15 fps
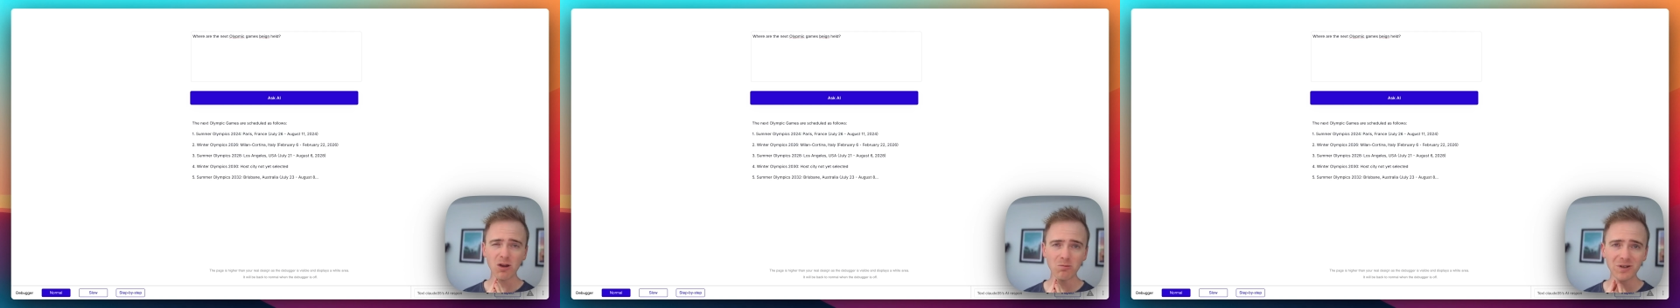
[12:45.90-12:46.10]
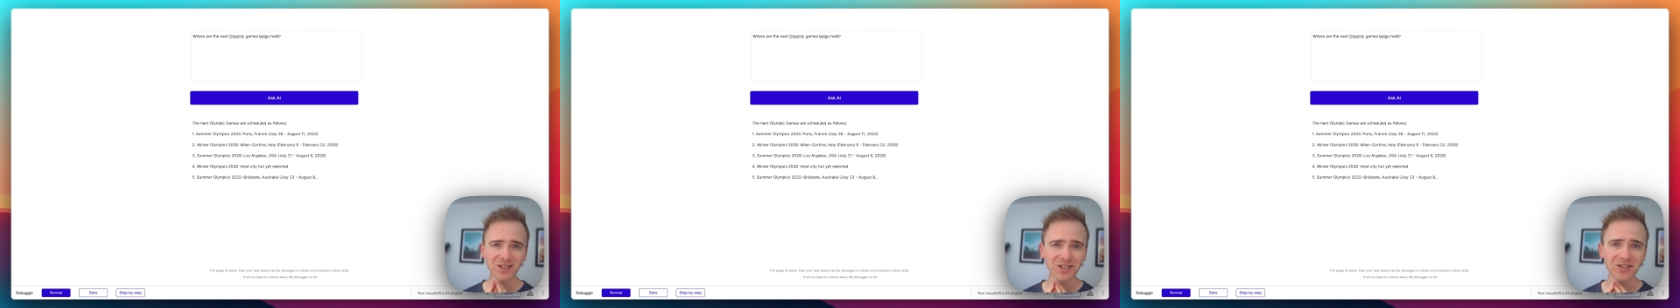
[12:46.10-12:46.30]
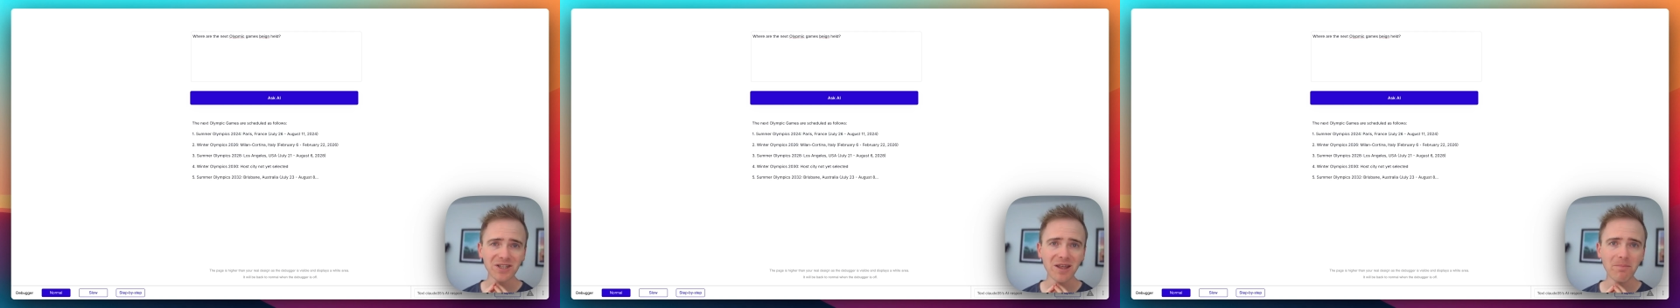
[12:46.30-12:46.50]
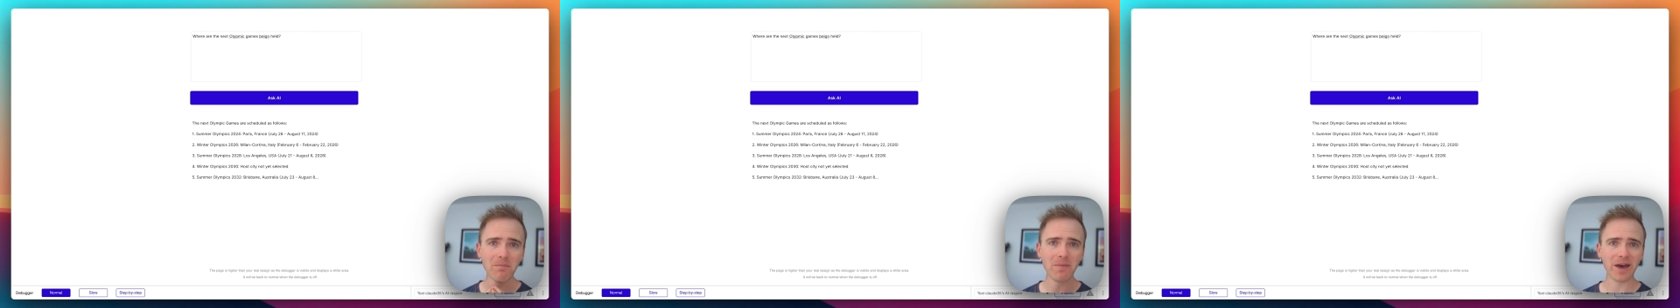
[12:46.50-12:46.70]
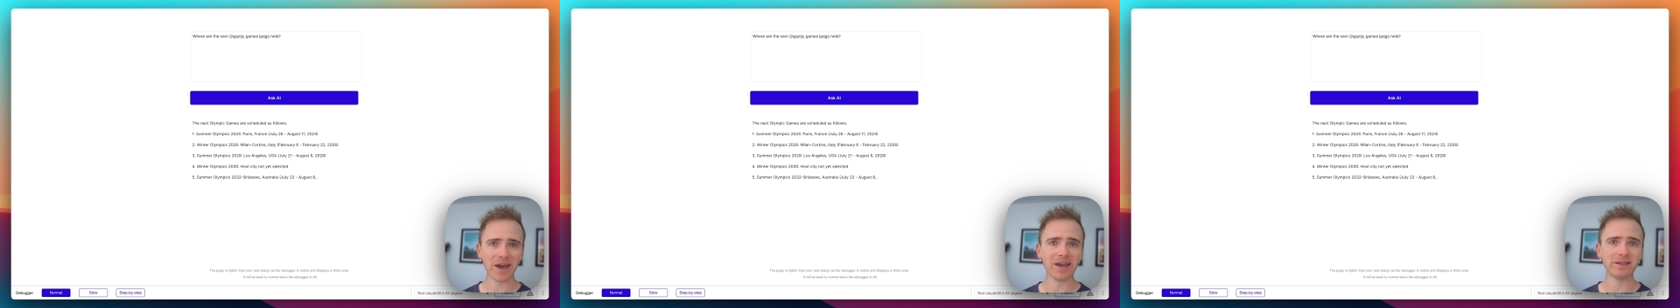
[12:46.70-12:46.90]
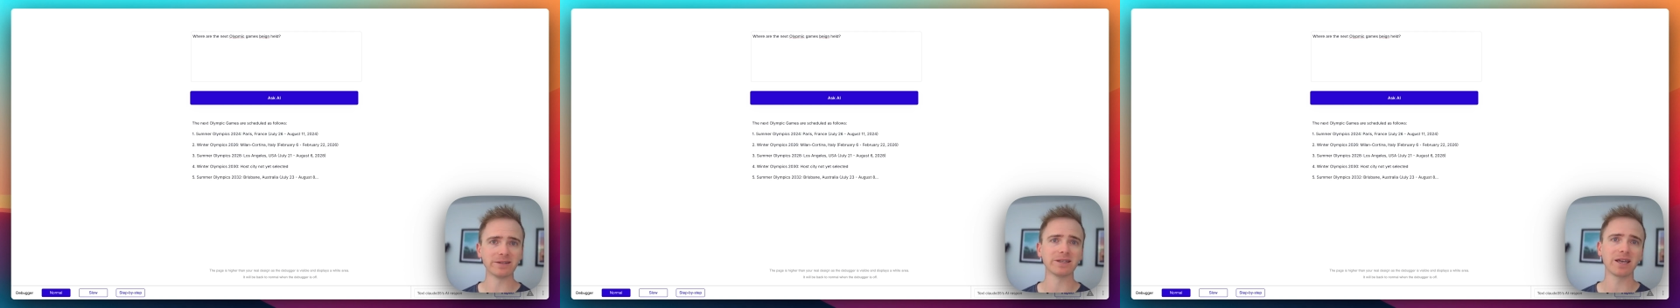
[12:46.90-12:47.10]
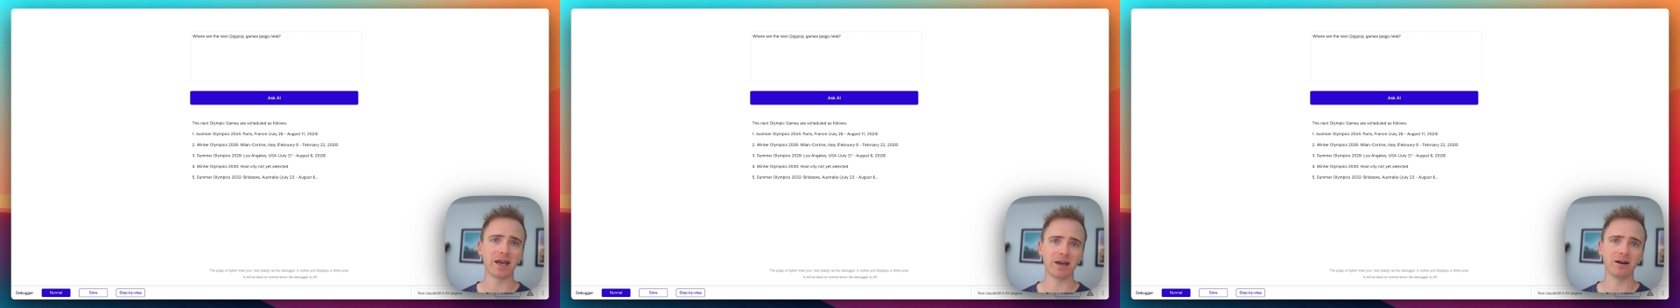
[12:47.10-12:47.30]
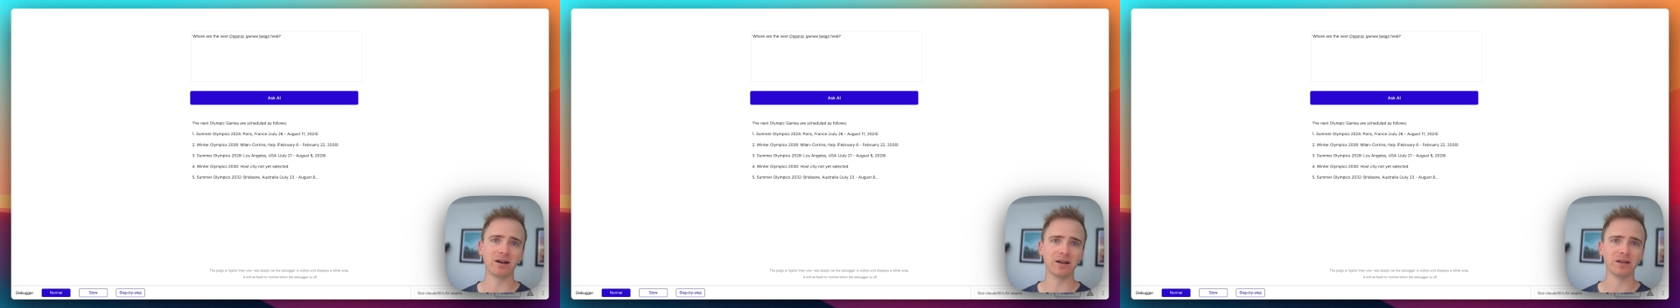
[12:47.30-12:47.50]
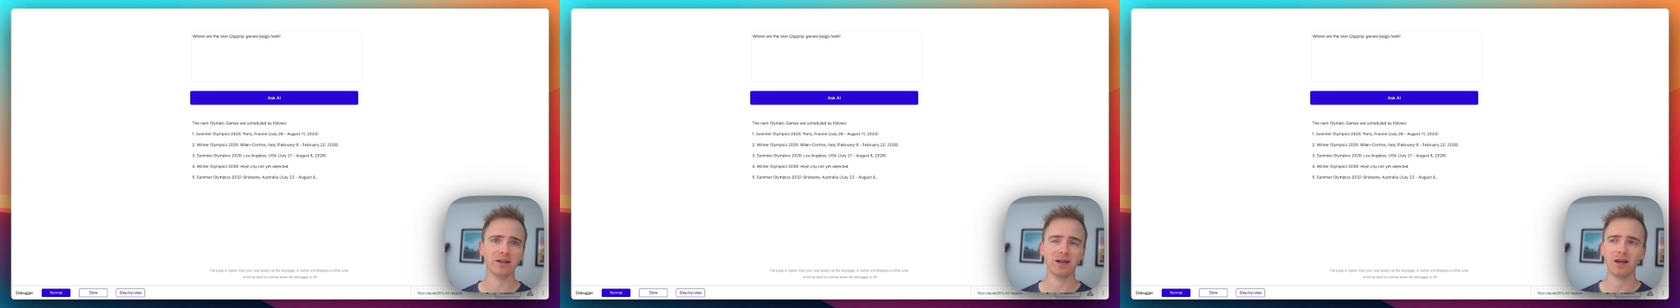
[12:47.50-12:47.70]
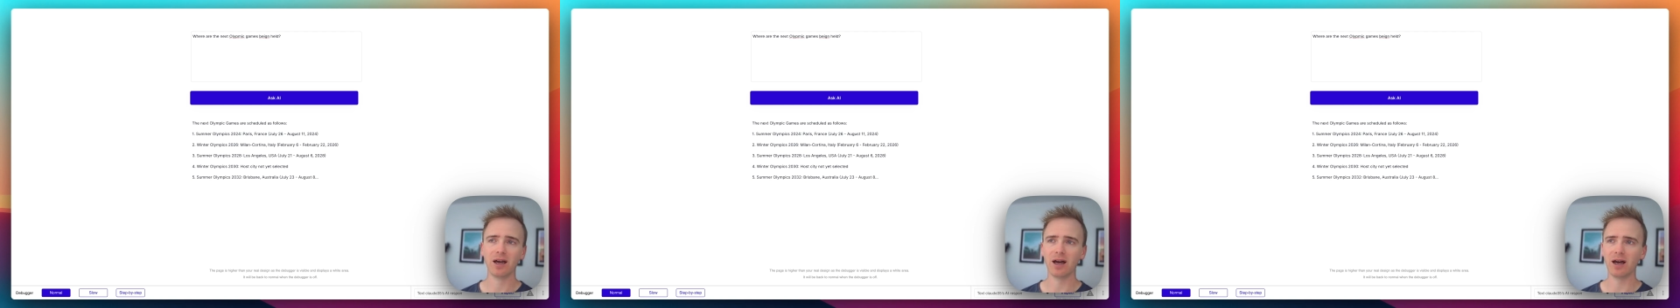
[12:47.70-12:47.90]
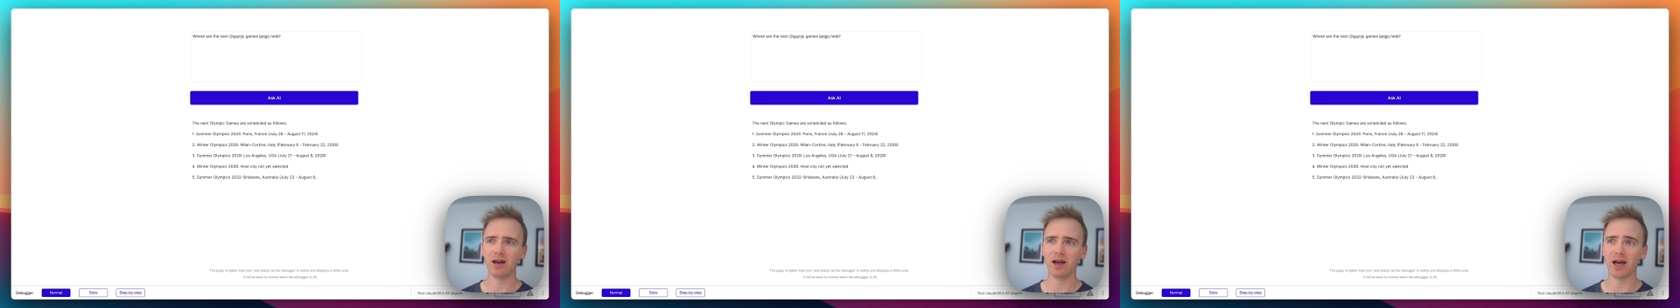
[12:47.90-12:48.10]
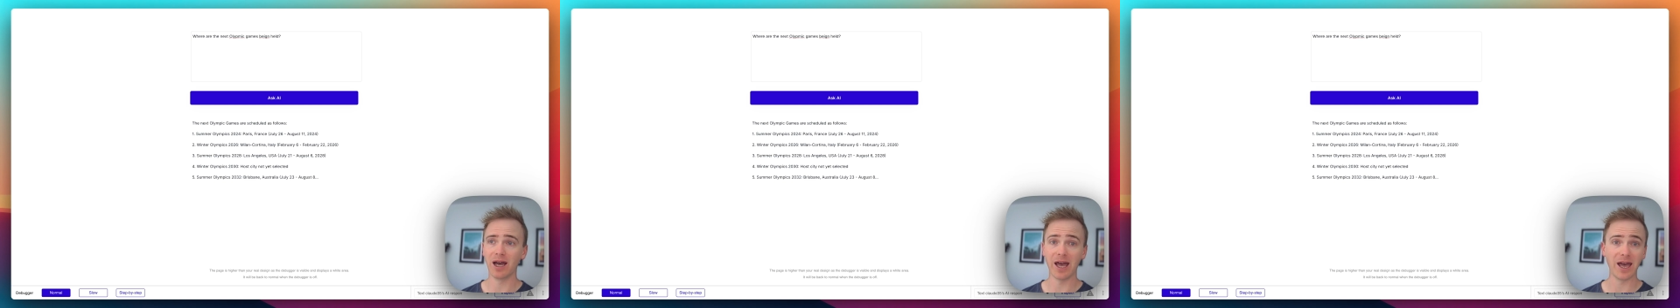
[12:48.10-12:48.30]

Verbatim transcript: which is an amazing AI, uh,